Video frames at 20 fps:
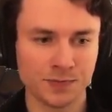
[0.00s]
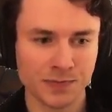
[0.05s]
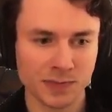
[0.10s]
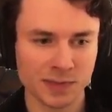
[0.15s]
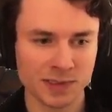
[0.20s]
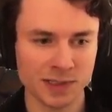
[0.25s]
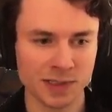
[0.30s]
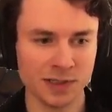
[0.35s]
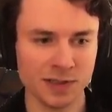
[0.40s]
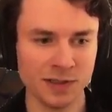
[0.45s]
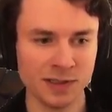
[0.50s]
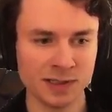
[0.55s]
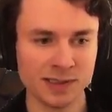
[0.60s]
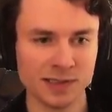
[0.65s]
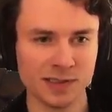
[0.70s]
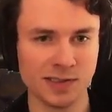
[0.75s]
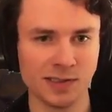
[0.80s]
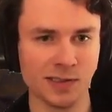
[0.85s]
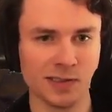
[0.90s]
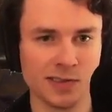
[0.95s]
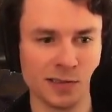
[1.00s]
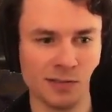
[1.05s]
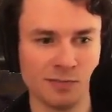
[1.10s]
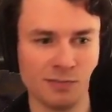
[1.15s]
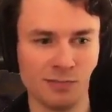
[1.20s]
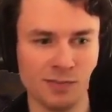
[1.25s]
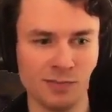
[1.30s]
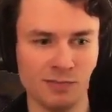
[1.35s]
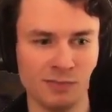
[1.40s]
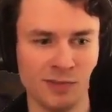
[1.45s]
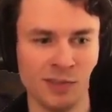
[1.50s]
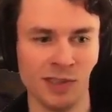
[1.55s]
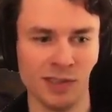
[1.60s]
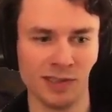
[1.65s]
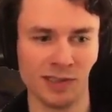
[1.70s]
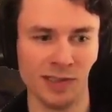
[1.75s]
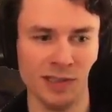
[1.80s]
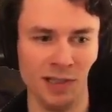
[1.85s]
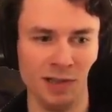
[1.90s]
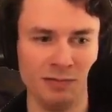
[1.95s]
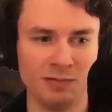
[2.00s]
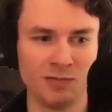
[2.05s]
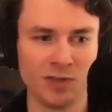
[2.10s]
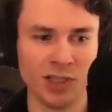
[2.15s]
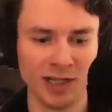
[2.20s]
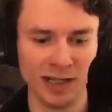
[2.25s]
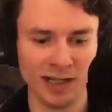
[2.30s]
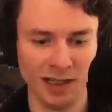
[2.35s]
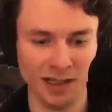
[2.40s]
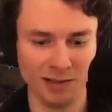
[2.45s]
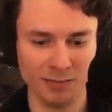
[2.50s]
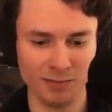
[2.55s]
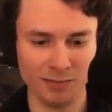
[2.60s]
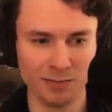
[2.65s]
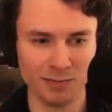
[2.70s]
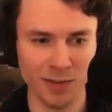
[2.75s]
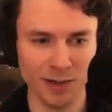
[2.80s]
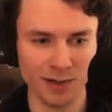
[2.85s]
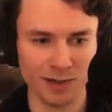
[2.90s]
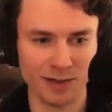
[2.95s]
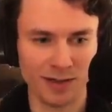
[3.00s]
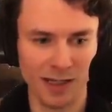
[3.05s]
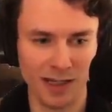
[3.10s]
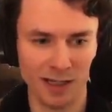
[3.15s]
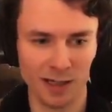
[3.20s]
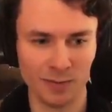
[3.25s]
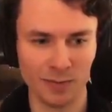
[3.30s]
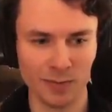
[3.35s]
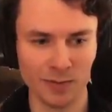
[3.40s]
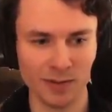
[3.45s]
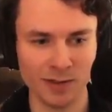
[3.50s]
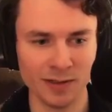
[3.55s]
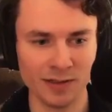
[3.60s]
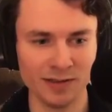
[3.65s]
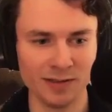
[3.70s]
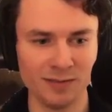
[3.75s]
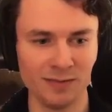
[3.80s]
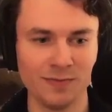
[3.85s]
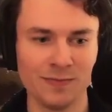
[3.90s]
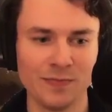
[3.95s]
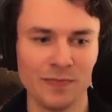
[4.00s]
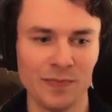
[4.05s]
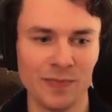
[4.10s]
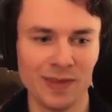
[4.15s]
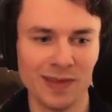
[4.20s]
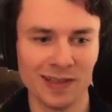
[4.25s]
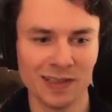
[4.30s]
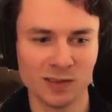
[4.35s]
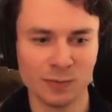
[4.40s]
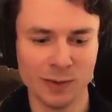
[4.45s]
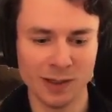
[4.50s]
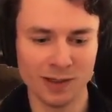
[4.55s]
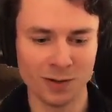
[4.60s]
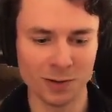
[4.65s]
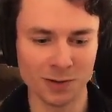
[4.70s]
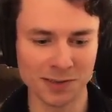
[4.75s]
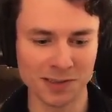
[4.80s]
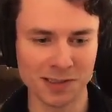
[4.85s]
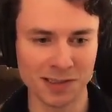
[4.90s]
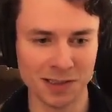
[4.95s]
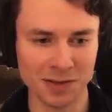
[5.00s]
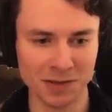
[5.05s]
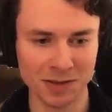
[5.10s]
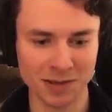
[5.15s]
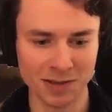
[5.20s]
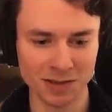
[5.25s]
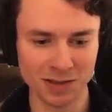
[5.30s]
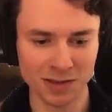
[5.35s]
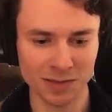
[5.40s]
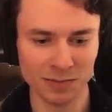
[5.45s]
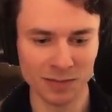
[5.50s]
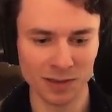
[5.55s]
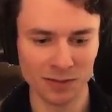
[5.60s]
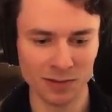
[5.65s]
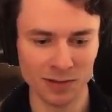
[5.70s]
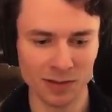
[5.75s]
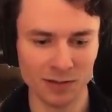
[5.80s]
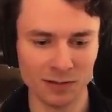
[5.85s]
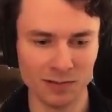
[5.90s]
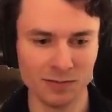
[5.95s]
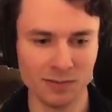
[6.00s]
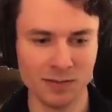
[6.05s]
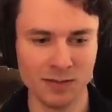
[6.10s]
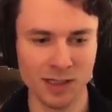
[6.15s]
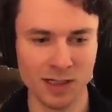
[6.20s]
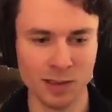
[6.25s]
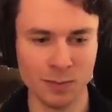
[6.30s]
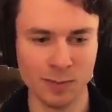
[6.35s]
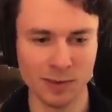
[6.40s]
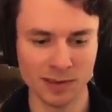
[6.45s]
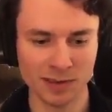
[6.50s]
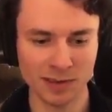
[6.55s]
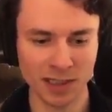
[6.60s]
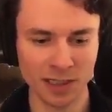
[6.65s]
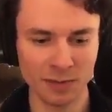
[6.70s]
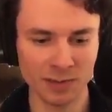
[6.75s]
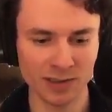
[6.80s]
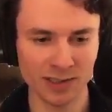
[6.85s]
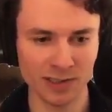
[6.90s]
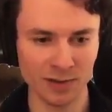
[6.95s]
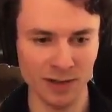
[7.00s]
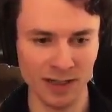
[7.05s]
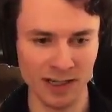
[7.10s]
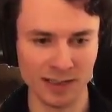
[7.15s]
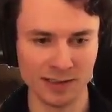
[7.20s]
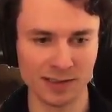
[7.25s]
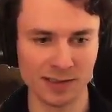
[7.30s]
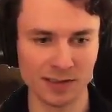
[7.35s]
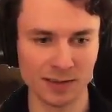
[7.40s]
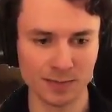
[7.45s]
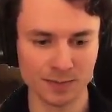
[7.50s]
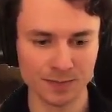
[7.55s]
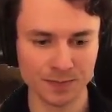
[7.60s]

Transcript: So this is just a giant merc camp. This big old skull golem that will help us, same as the rest.